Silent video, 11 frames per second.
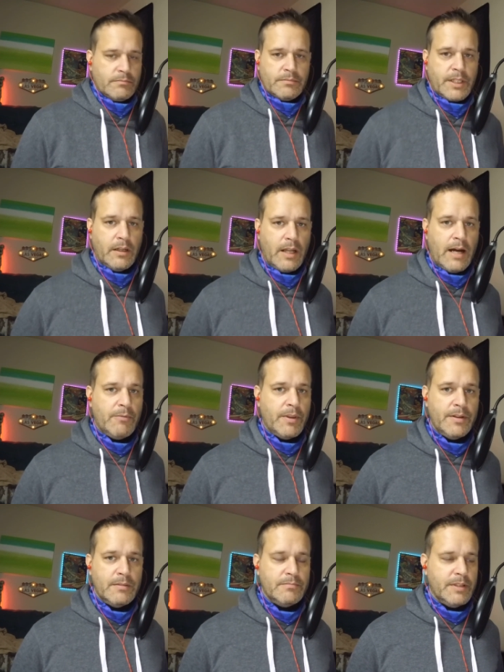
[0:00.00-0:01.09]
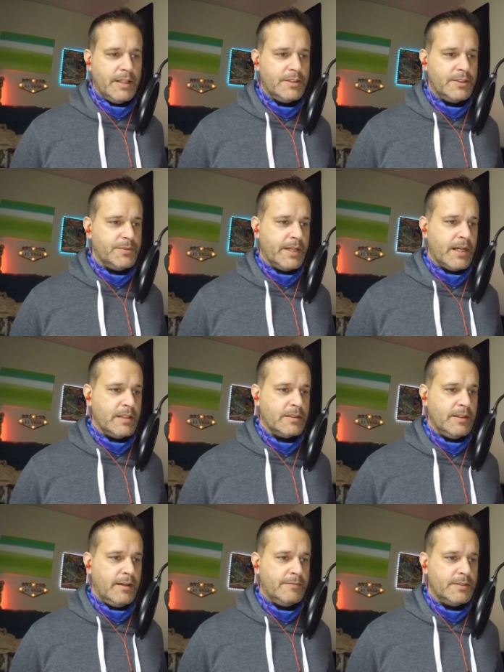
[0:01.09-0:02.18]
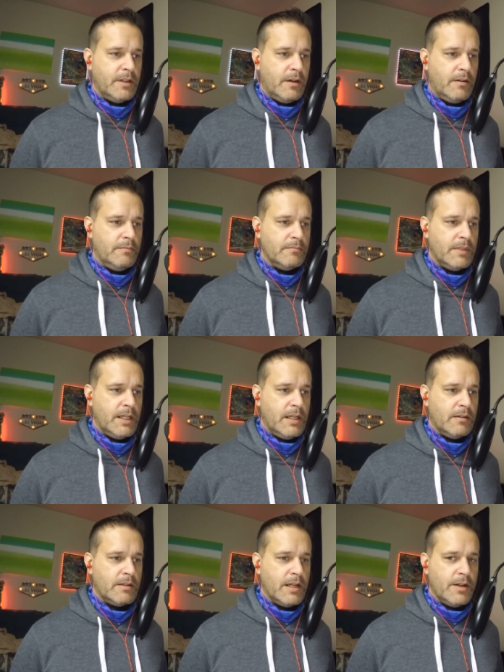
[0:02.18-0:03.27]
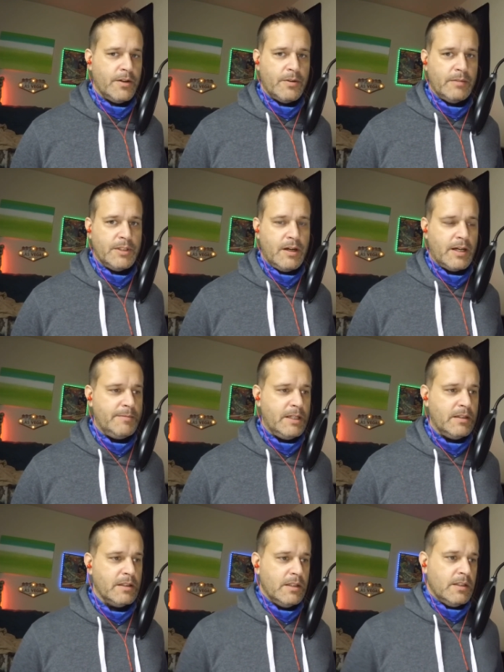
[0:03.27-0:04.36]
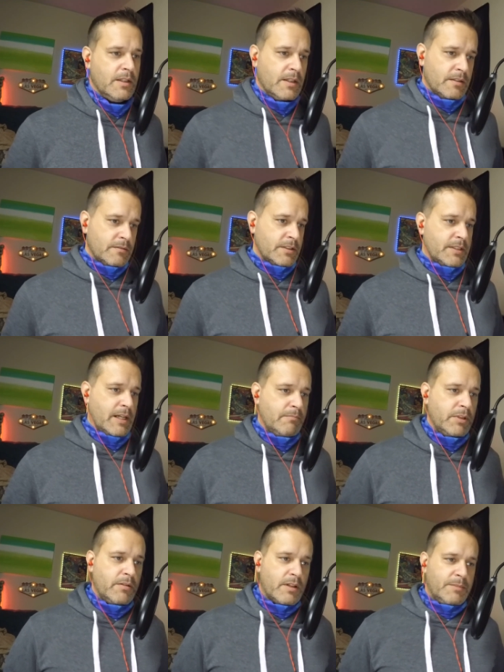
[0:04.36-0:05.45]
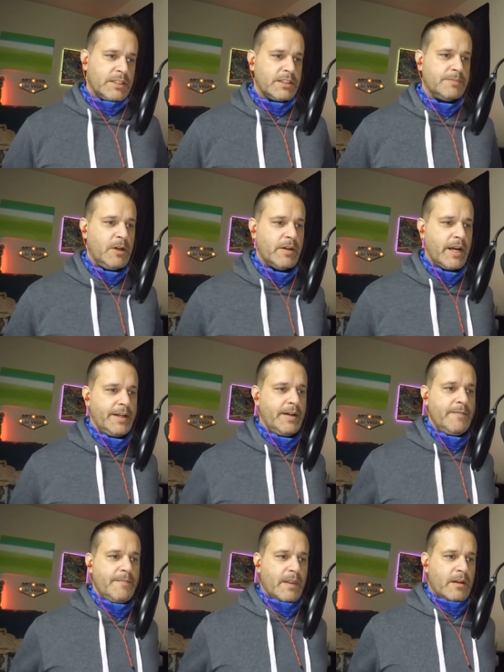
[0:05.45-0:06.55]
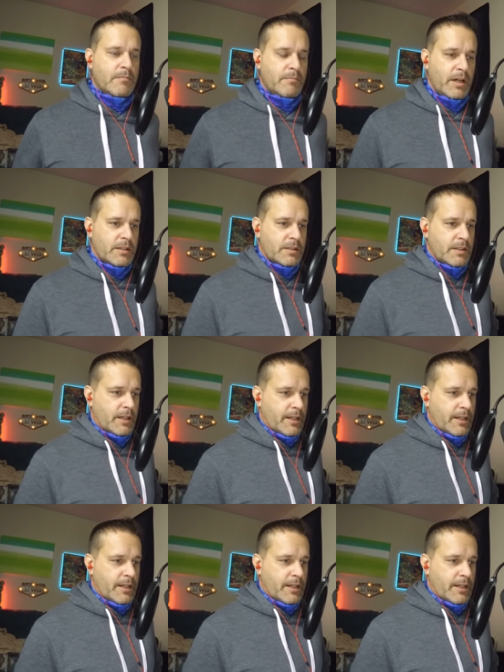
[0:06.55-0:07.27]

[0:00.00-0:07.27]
did a lot with the industry kind of stuff. So I kind of know what I'm talking about, just not blowing a bunch of smoke at you. But